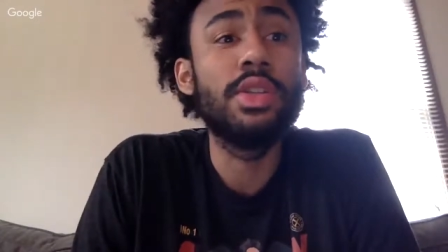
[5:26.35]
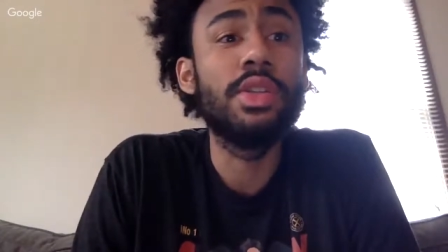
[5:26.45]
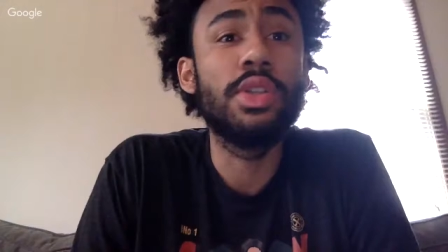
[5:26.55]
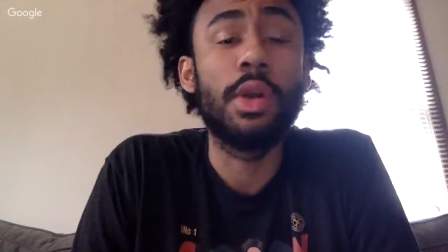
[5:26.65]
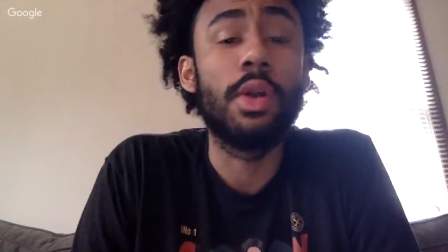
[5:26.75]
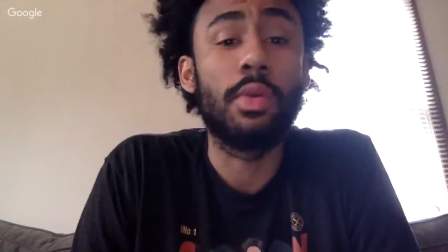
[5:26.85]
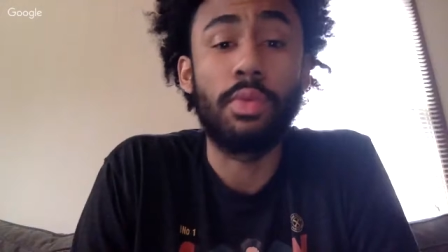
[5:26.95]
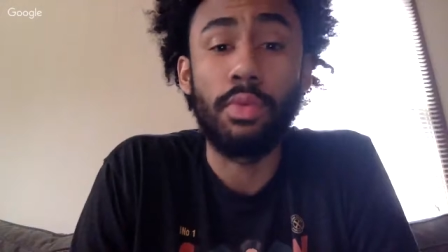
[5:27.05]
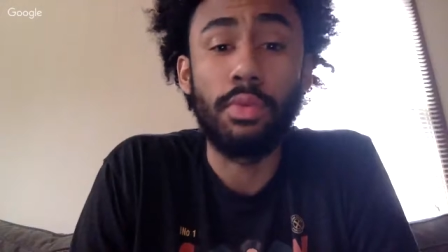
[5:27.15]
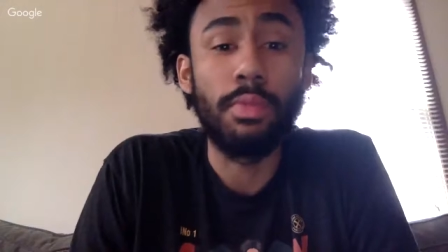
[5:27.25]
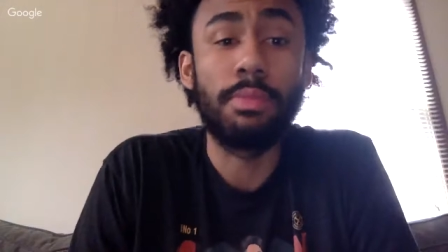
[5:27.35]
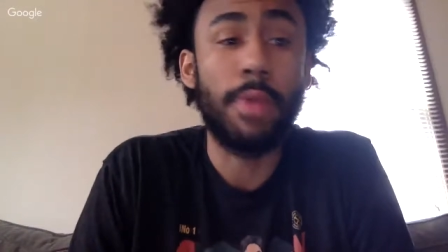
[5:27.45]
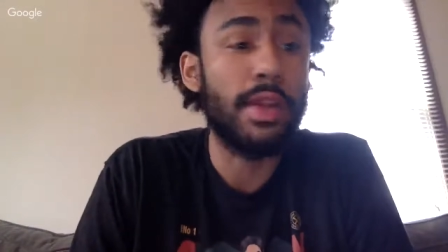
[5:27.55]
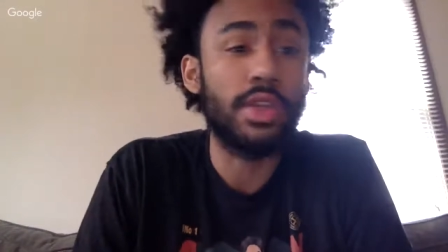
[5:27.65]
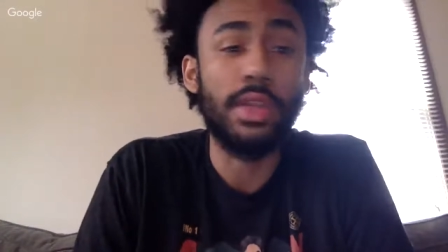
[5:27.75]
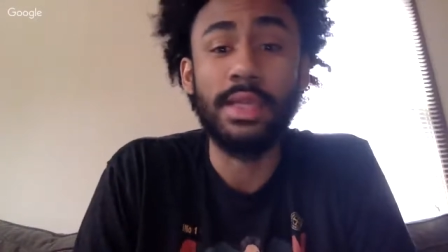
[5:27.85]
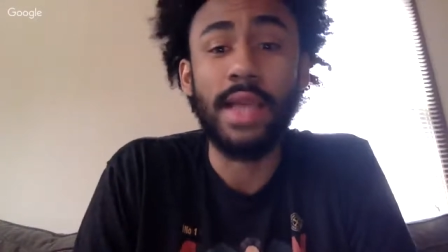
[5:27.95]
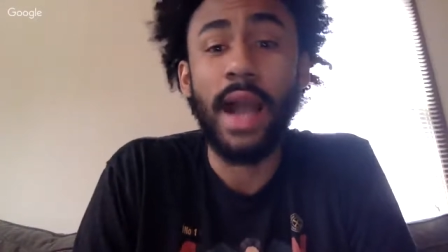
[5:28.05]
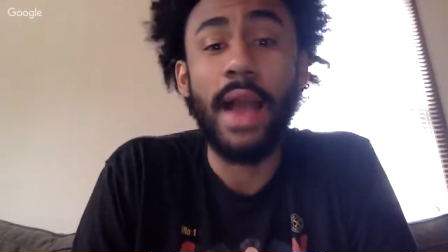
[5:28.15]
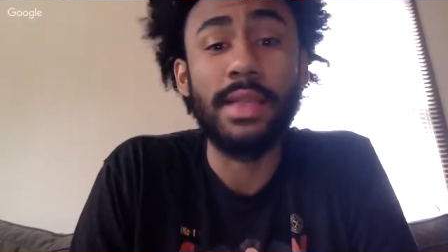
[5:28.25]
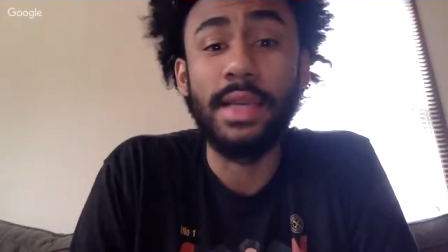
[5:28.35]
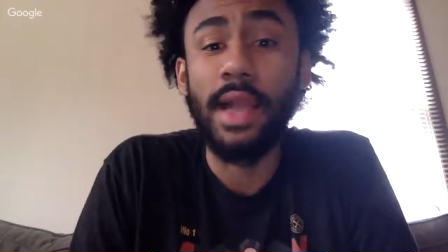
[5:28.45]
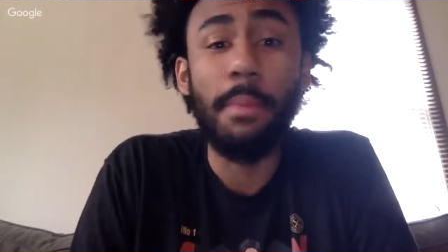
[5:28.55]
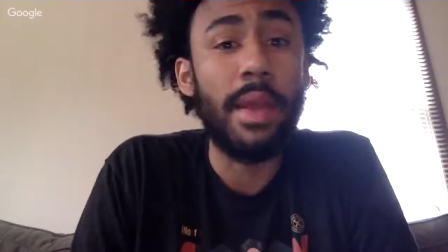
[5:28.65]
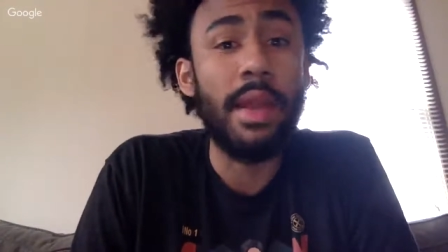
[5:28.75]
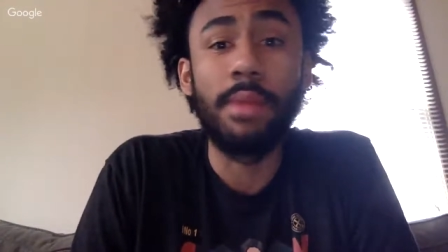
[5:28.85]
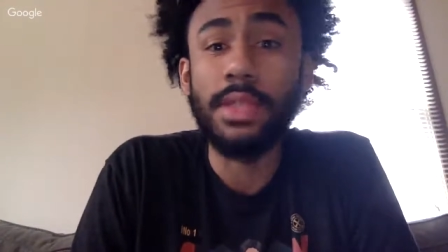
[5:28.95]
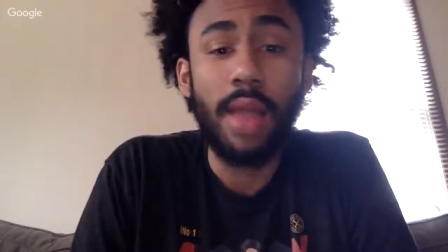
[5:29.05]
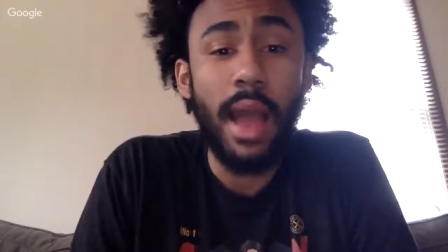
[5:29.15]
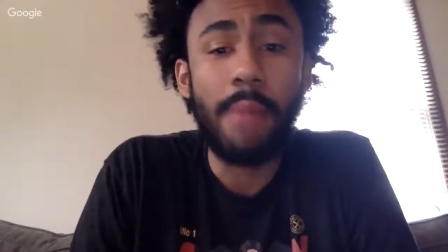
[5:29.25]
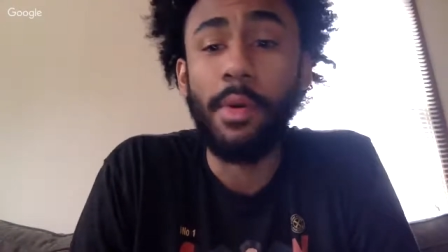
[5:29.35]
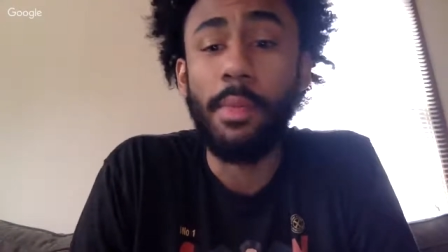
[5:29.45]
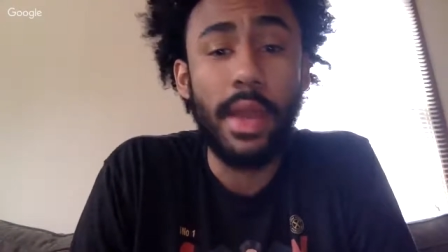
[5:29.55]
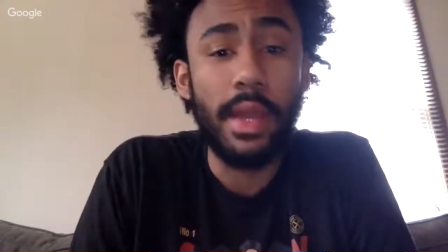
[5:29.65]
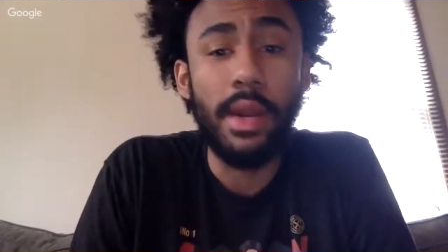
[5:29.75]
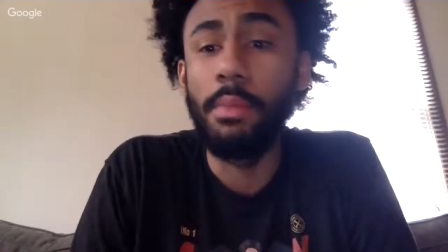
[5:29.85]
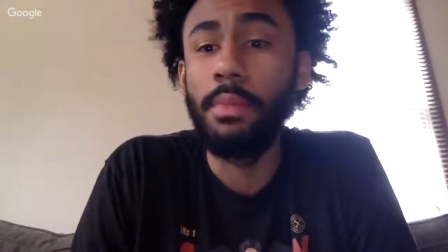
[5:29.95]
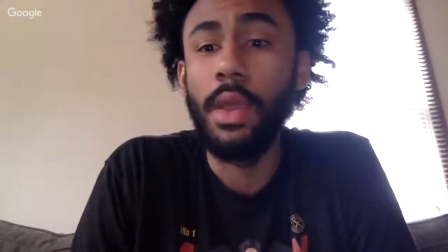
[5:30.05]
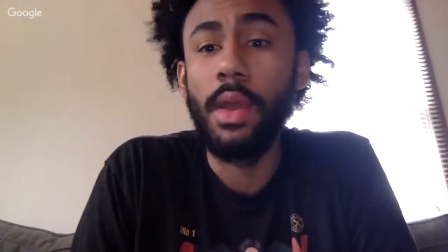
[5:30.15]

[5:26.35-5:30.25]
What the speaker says: to pressure these guys, get up in them, slap them, hit them,